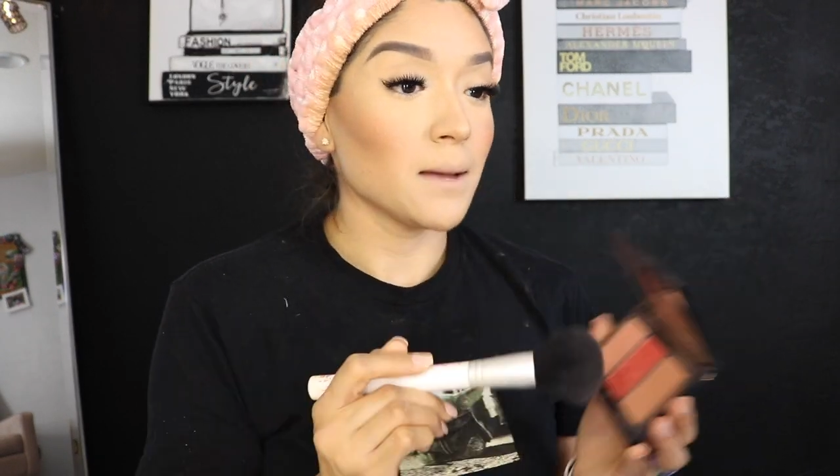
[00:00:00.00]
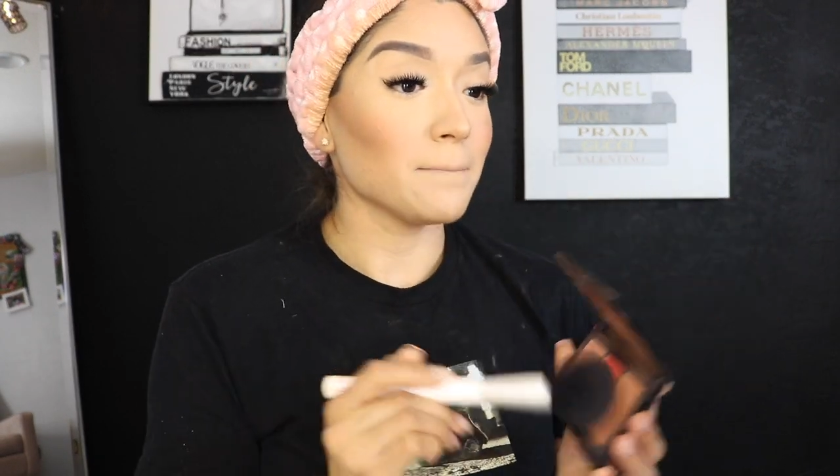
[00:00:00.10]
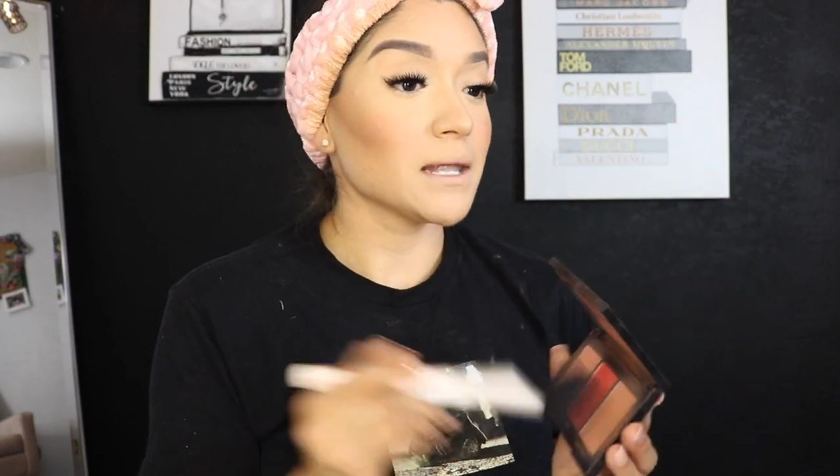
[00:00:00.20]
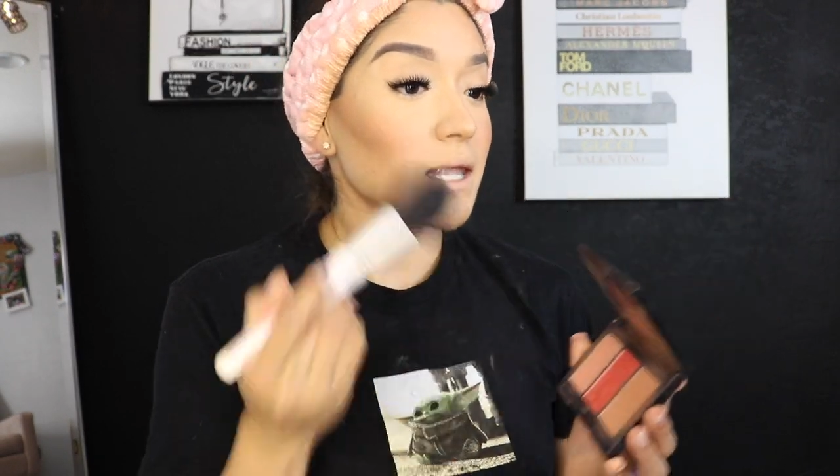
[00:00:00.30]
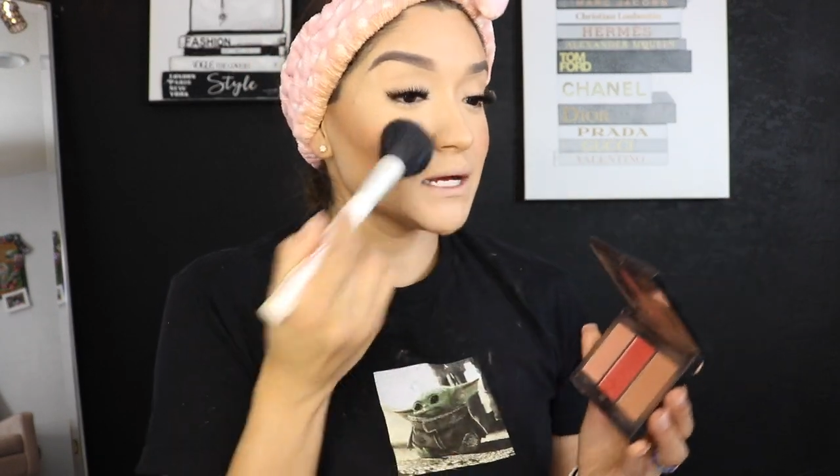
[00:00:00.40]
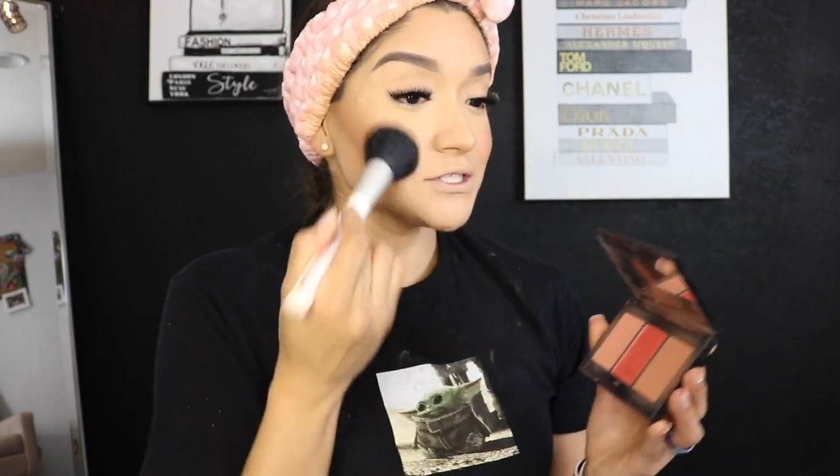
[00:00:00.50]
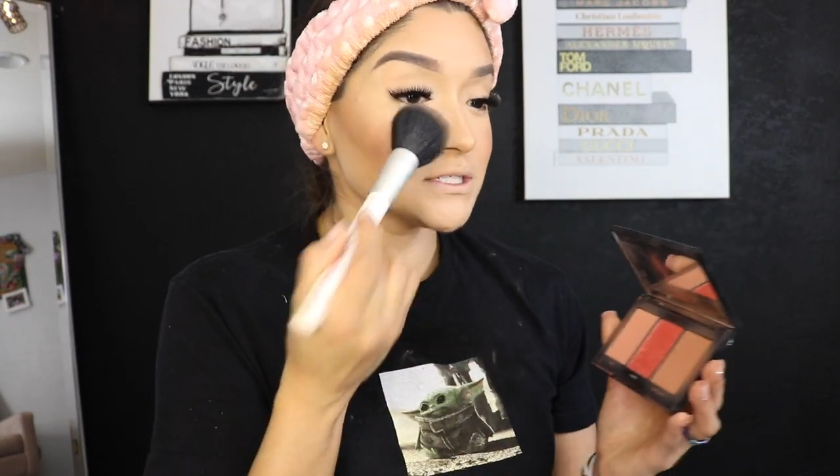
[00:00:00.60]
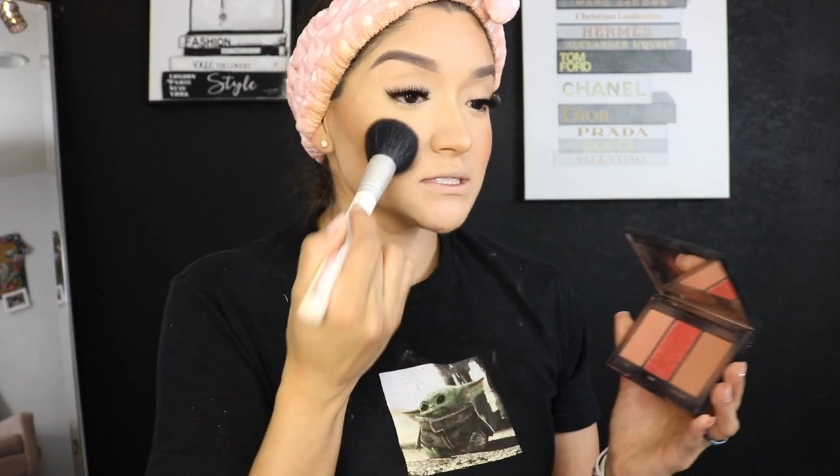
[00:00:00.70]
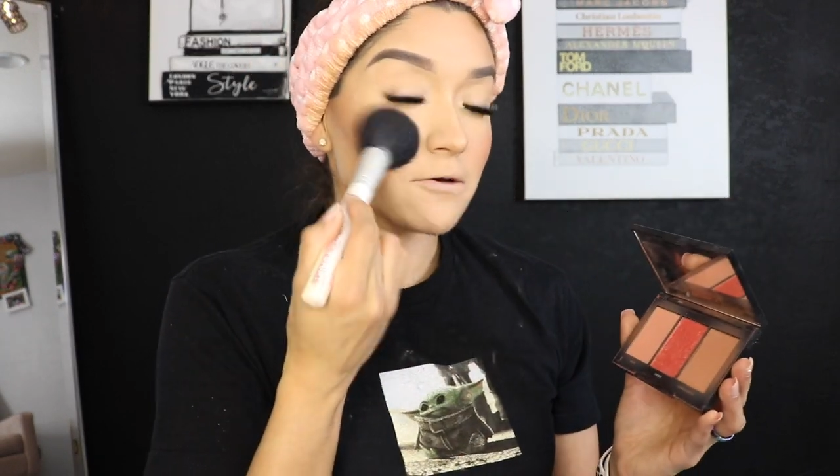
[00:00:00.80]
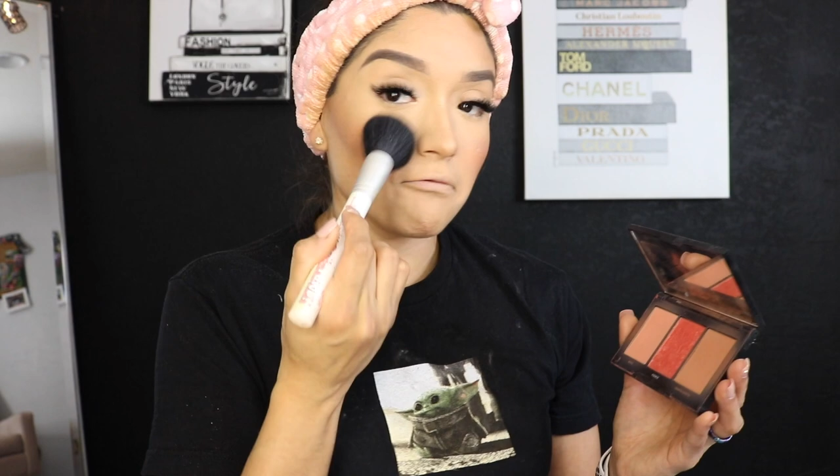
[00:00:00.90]
blush
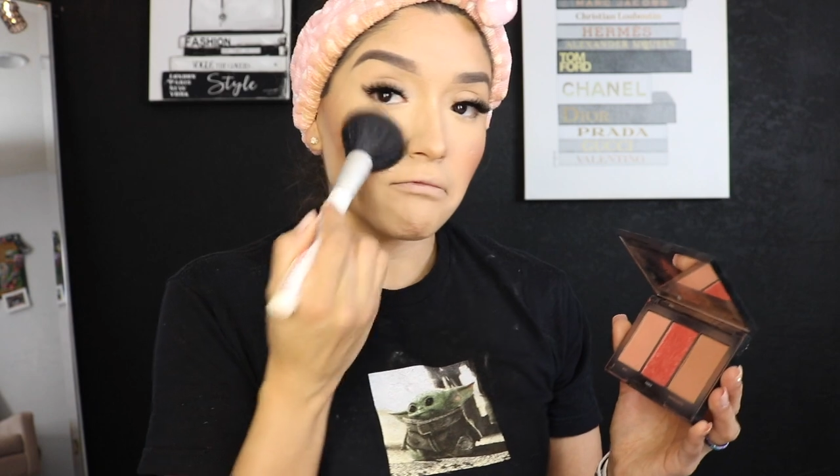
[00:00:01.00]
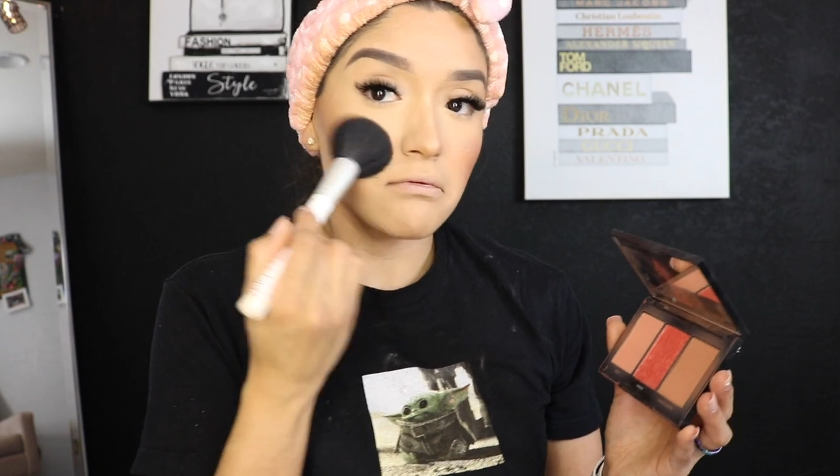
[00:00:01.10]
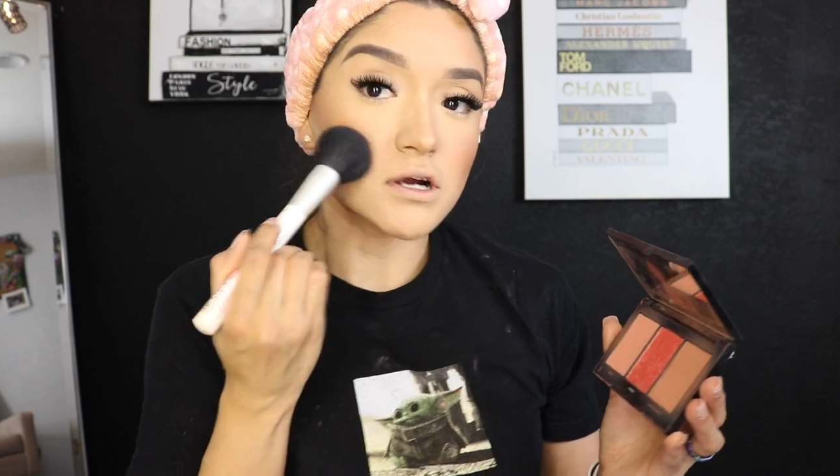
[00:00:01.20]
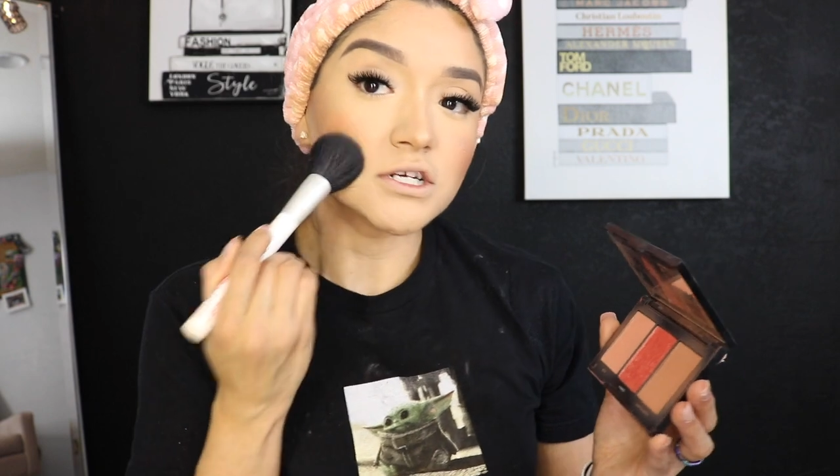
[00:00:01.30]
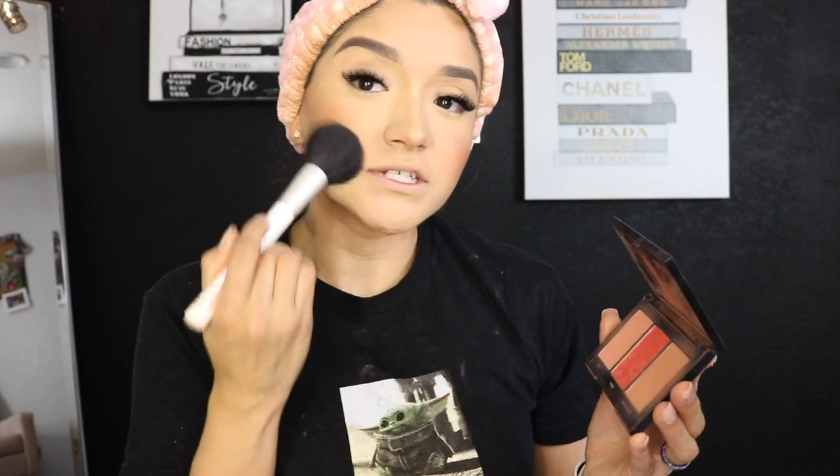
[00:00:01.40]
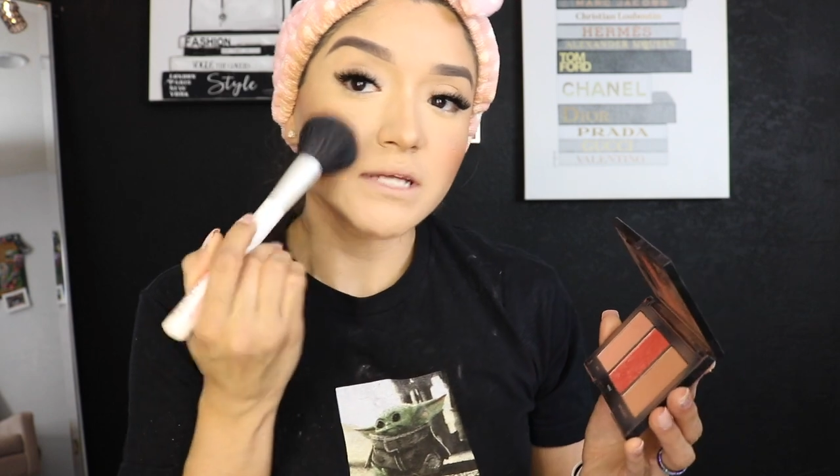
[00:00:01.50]
is the first